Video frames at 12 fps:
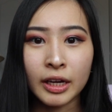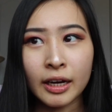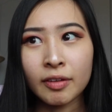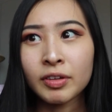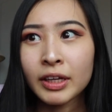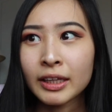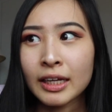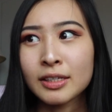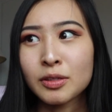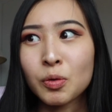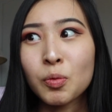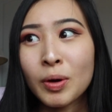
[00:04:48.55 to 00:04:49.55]
And I feel like
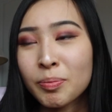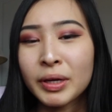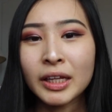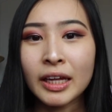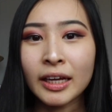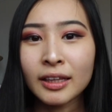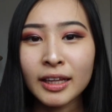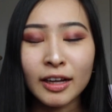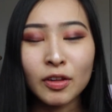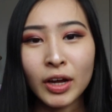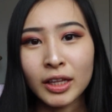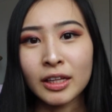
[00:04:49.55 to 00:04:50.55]
that's one big thing that
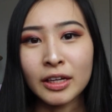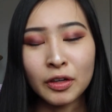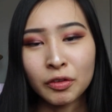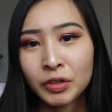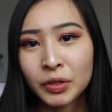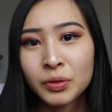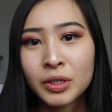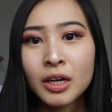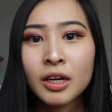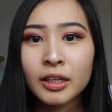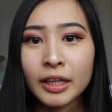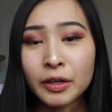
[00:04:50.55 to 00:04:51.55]
a lot of the interviews
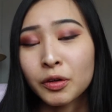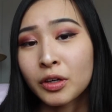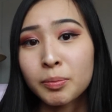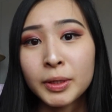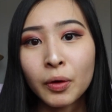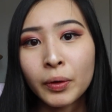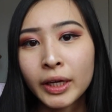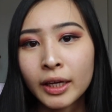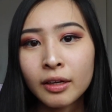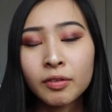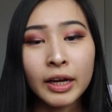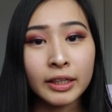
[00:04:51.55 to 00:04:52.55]
that you're gonna be going
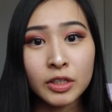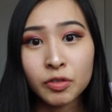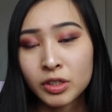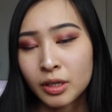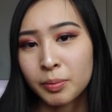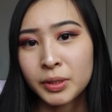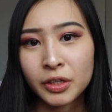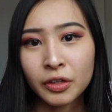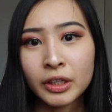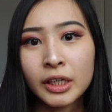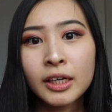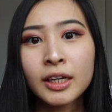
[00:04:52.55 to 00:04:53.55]
in, at least for
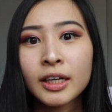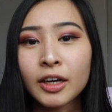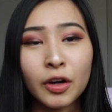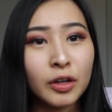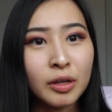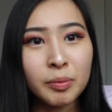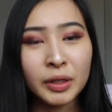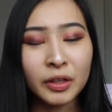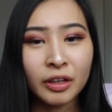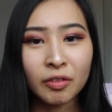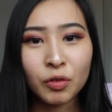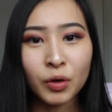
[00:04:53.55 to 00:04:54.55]
cybersecurity, are gonna be
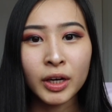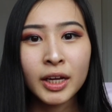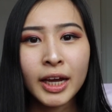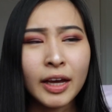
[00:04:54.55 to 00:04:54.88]
looking for.